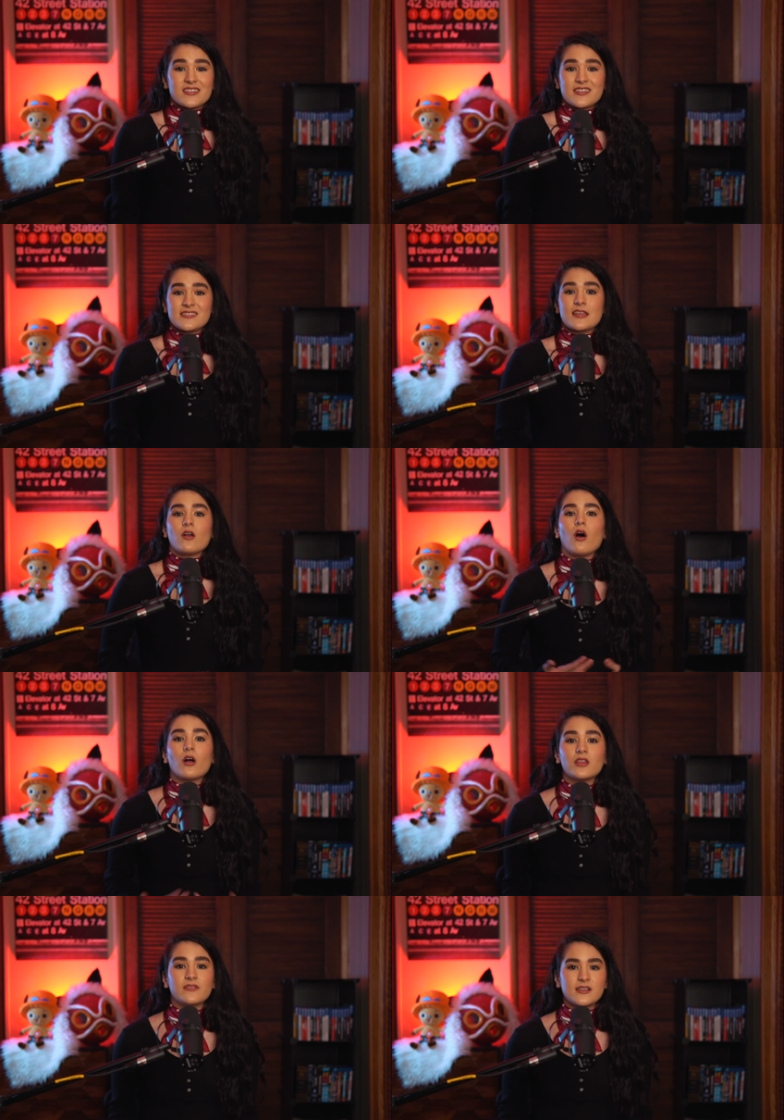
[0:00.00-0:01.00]
is that
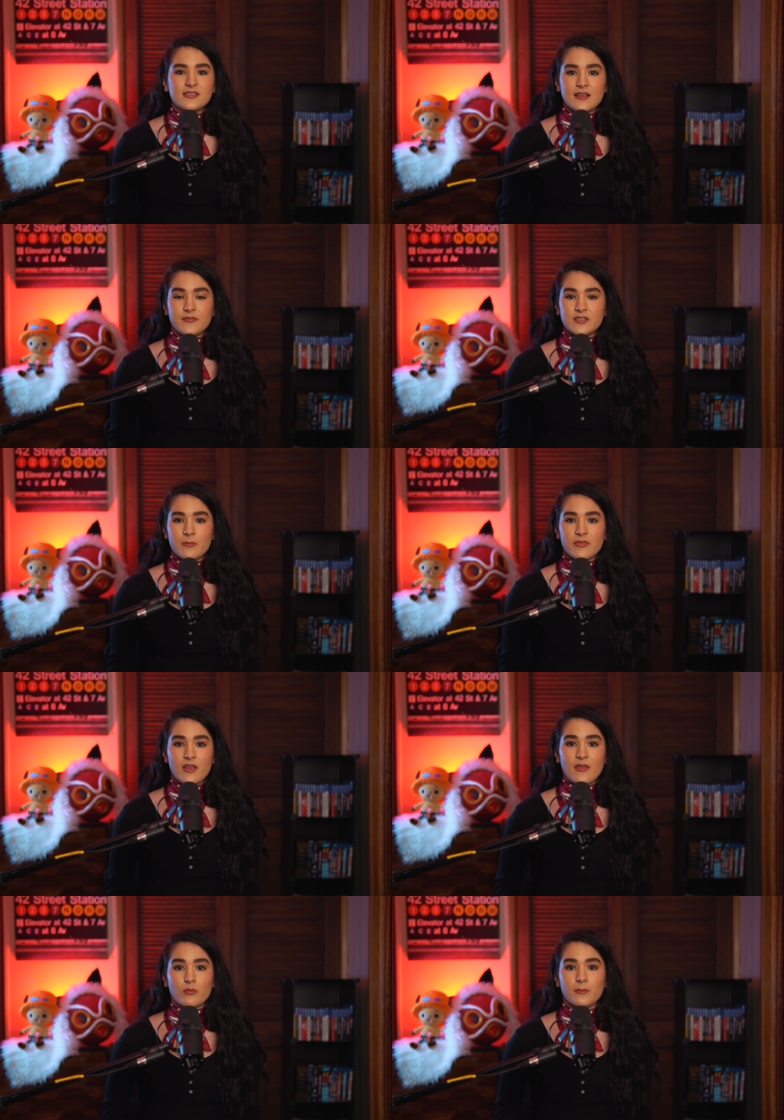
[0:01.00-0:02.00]
all of us have
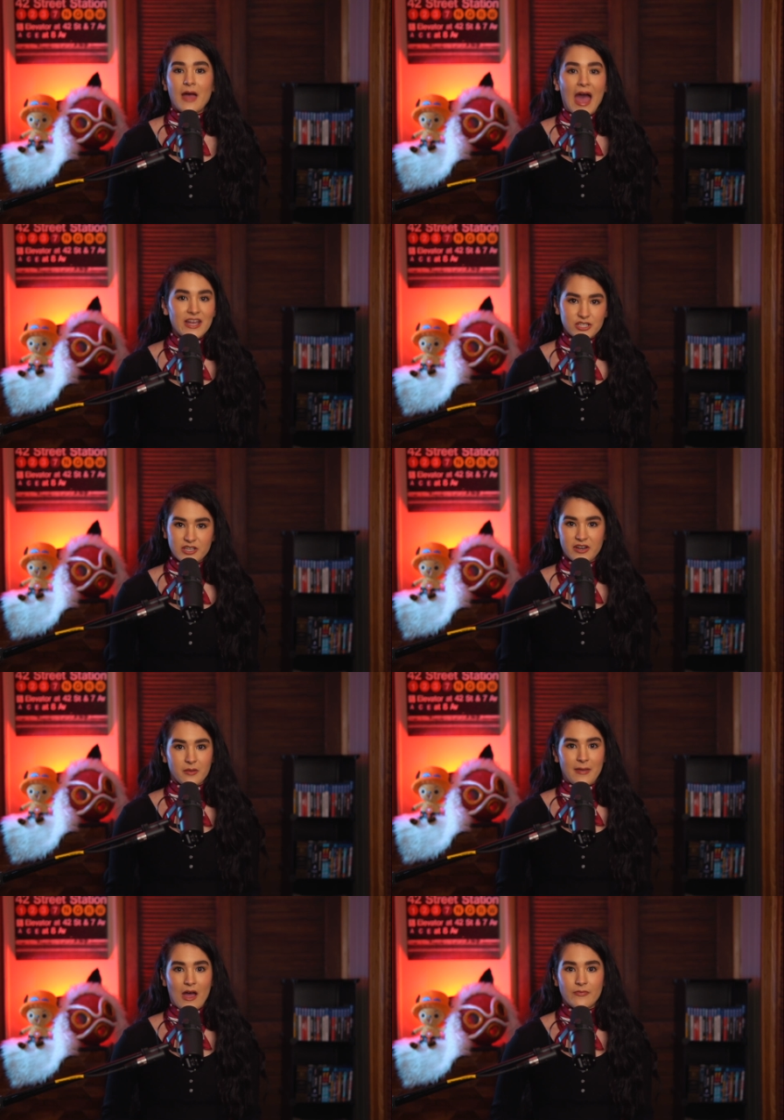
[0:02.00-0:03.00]
something that we're passionate
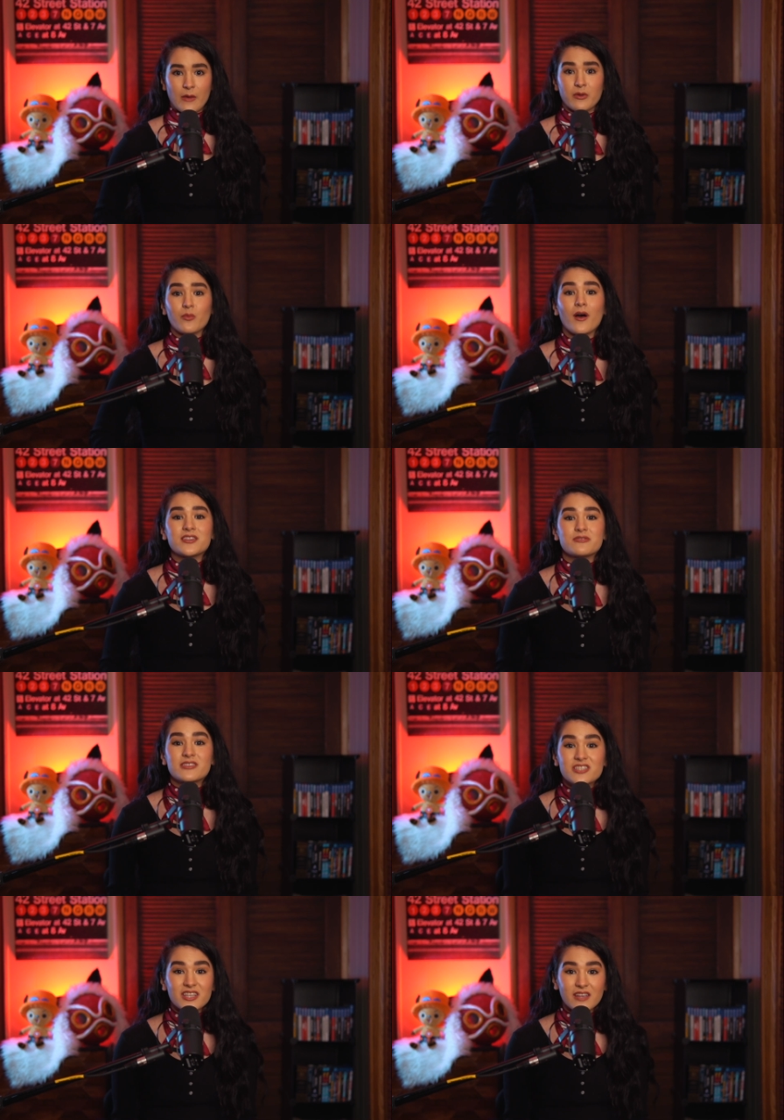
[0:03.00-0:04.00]
about, that we want to
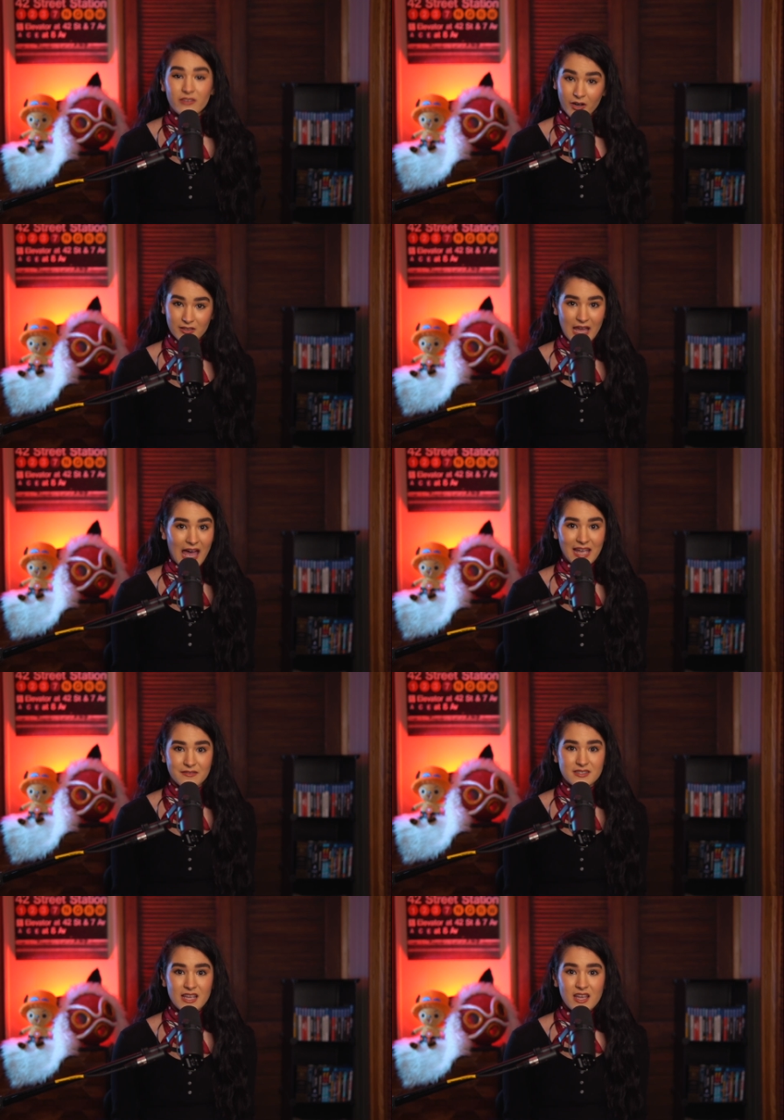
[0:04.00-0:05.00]
achieve in our
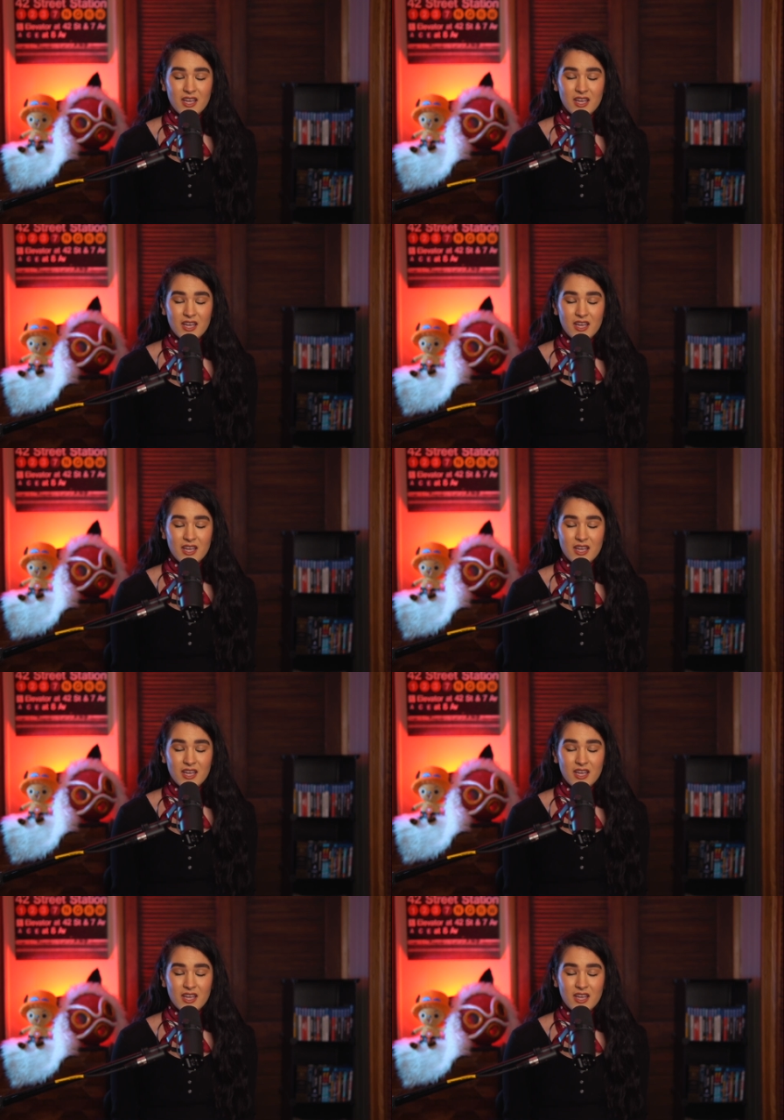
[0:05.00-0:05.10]
lives.